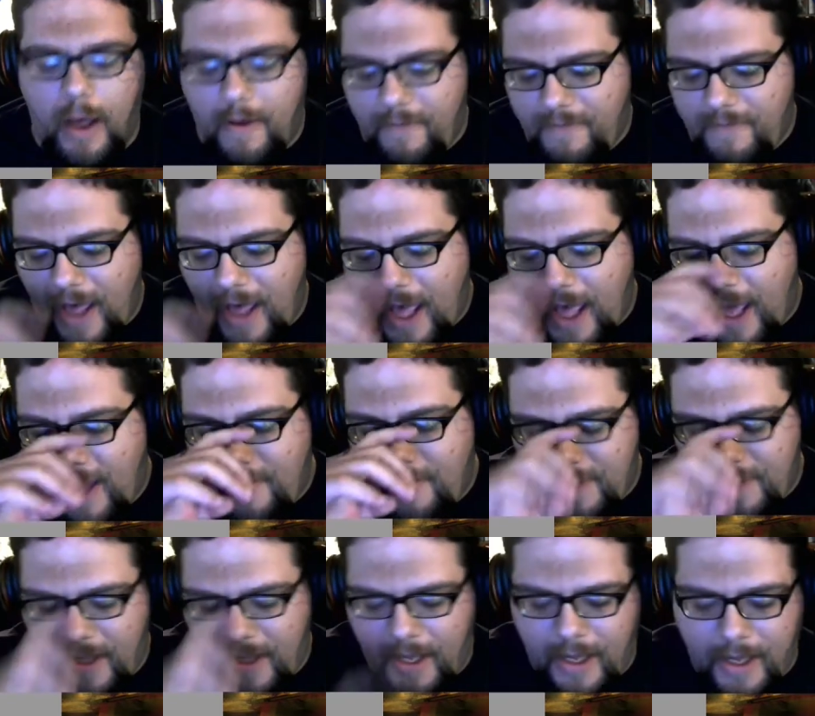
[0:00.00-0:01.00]
5
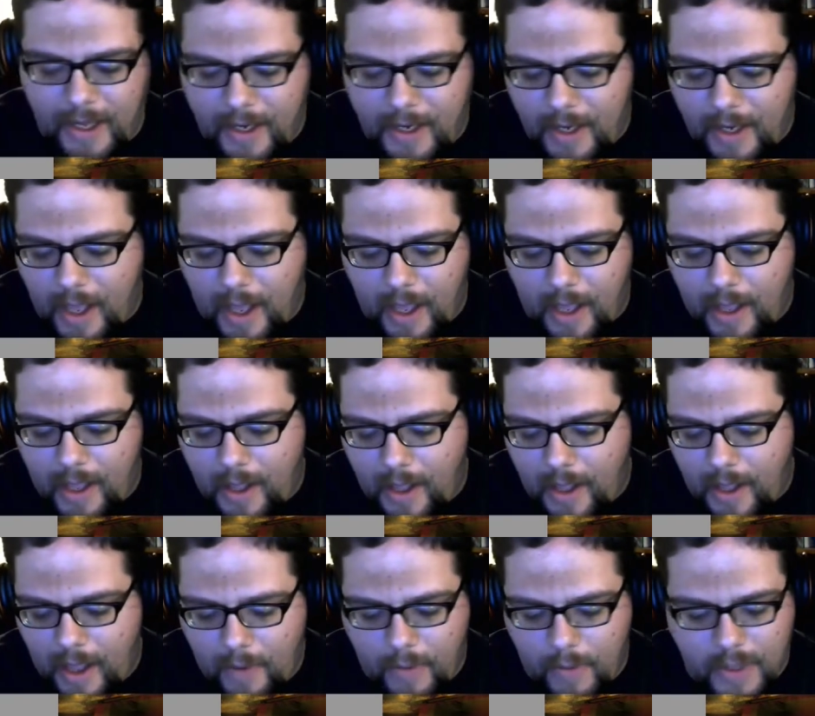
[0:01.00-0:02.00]
in. I
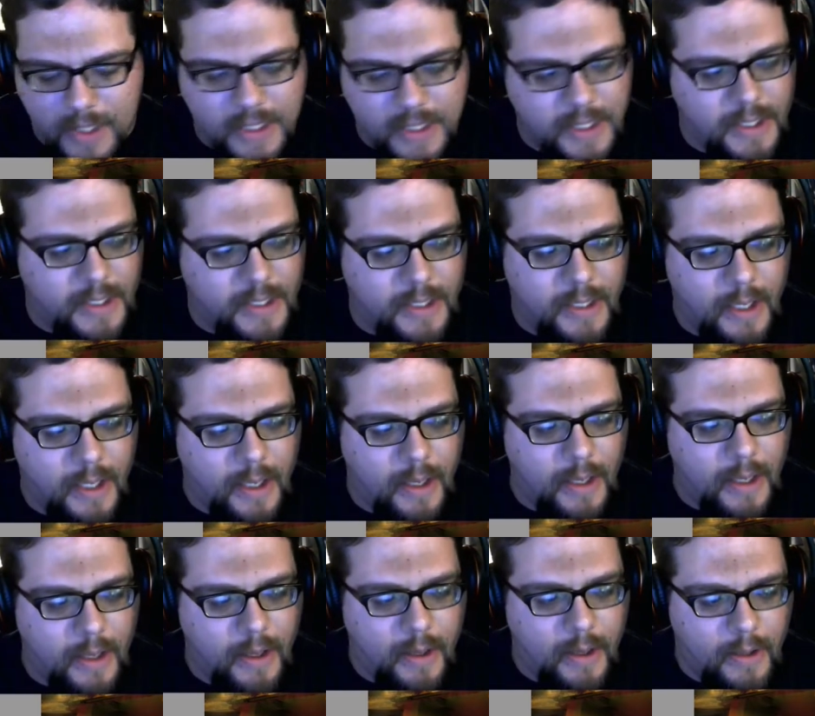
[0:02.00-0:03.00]
was,
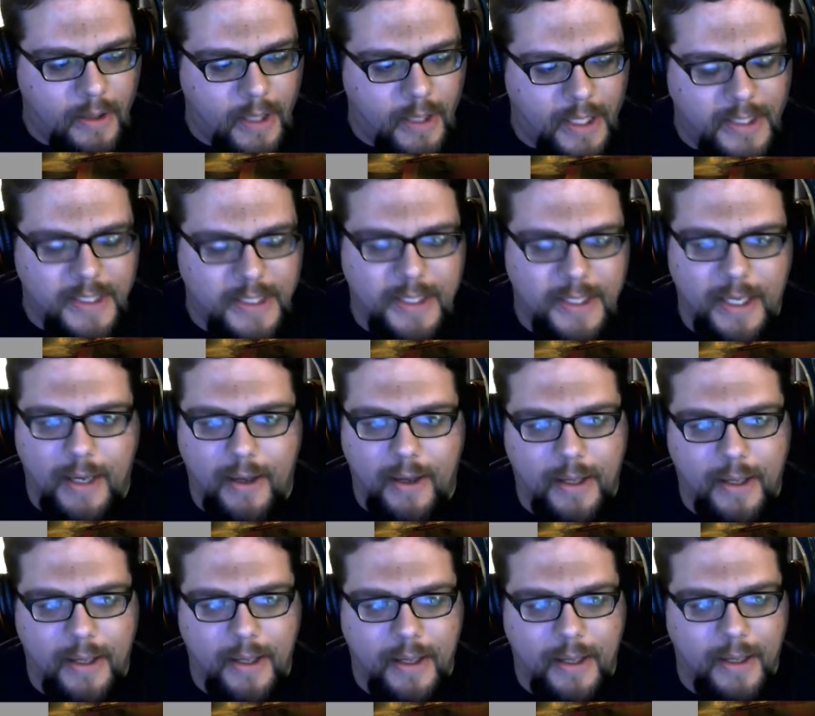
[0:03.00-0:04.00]
let's see
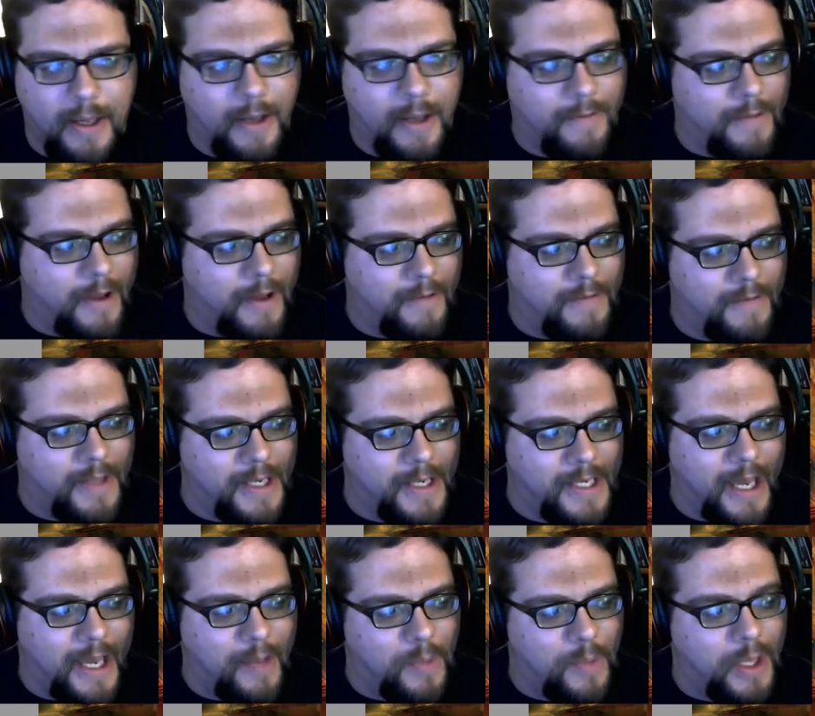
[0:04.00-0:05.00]
if the
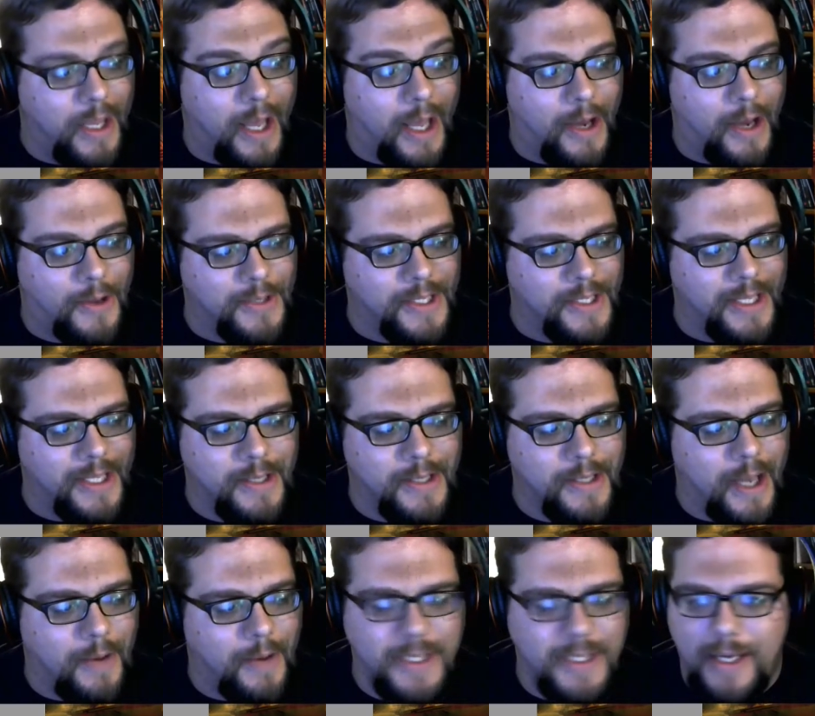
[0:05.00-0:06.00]
DM allows this. I
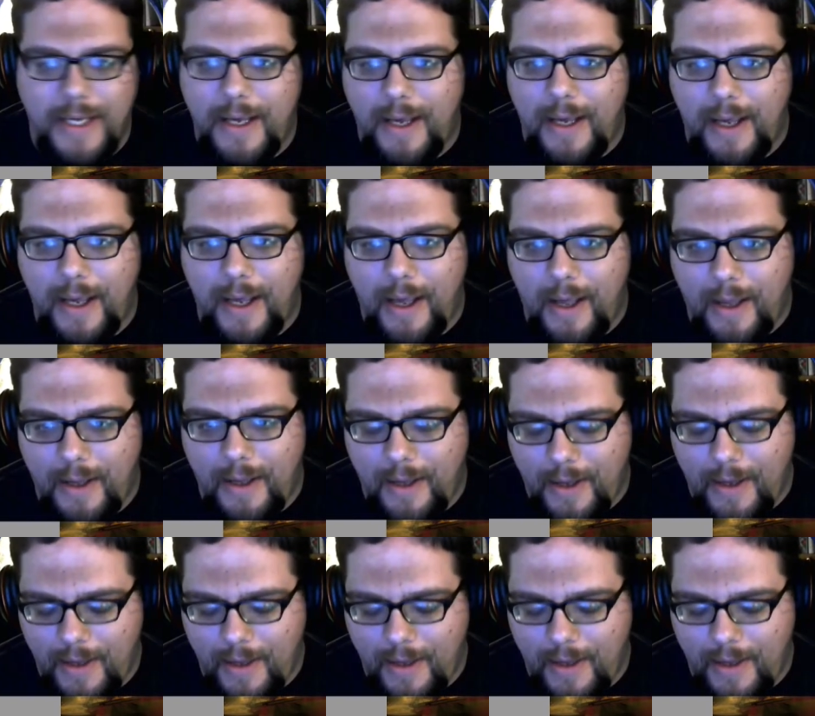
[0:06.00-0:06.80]
was a